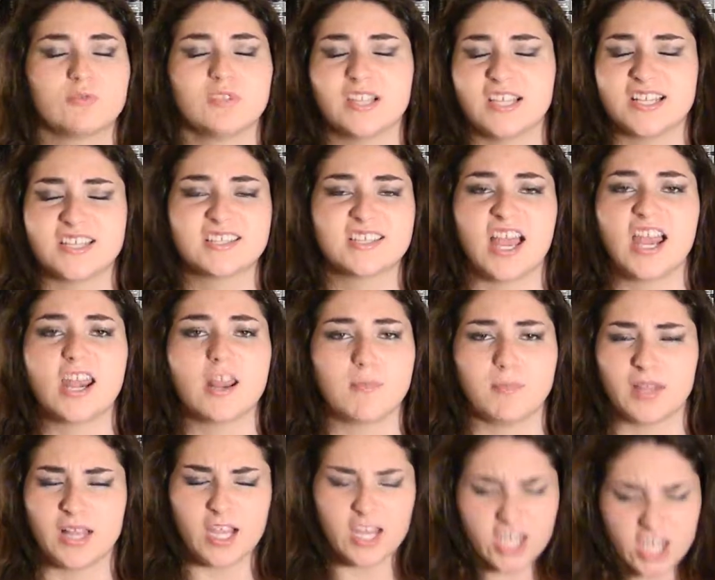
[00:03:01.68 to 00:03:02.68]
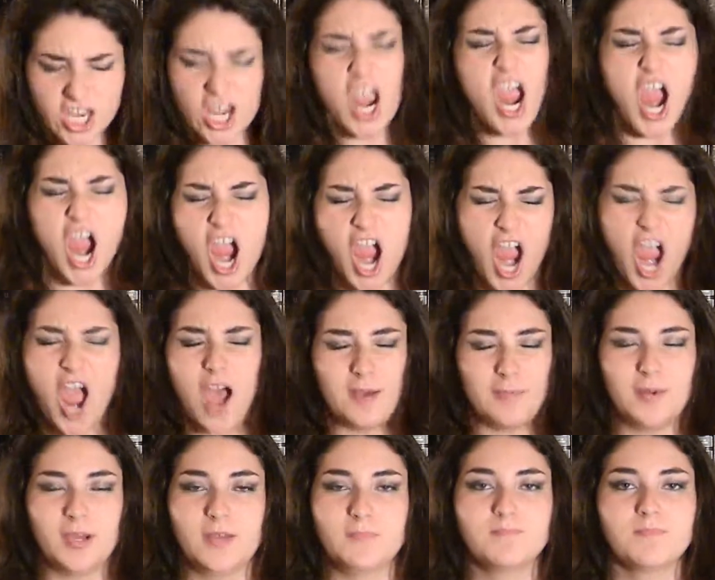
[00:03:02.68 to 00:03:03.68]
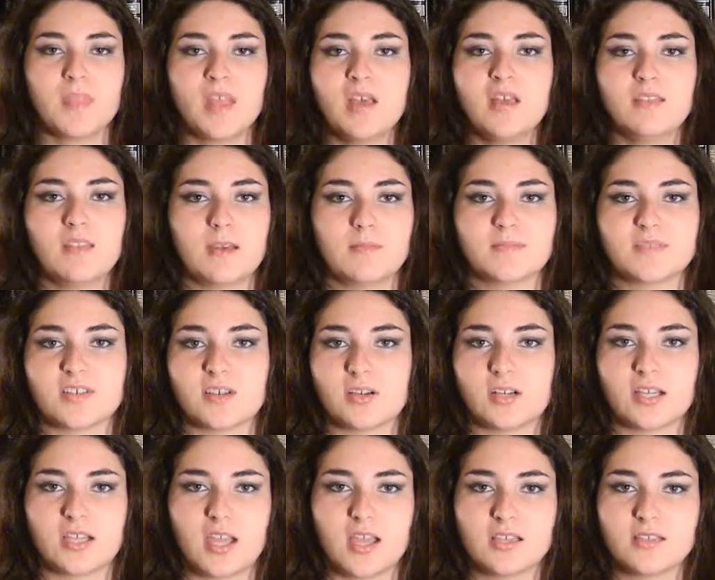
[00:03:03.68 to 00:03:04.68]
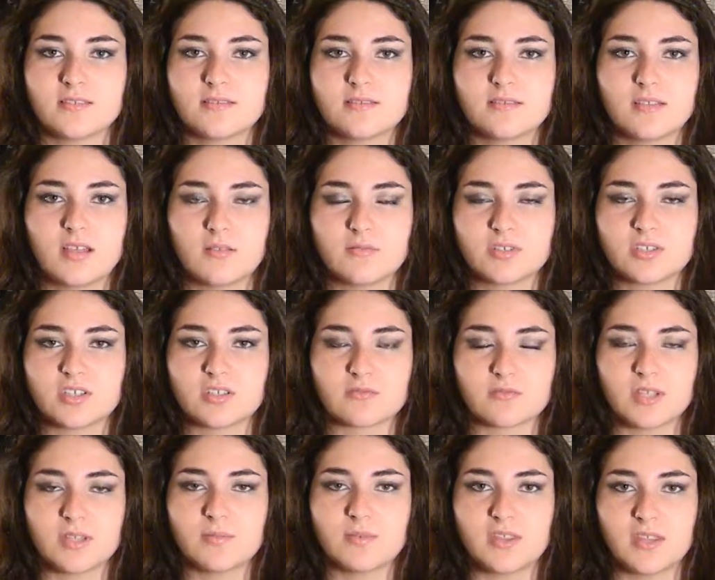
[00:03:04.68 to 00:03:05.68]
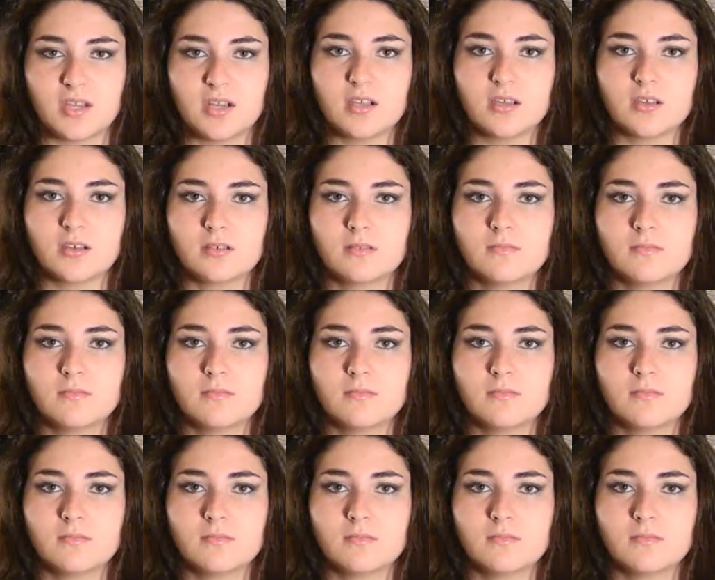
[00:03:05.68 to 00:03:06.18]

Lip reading: really excited and be like, yeah! But I'm sorry, guys. That was just really pathetic.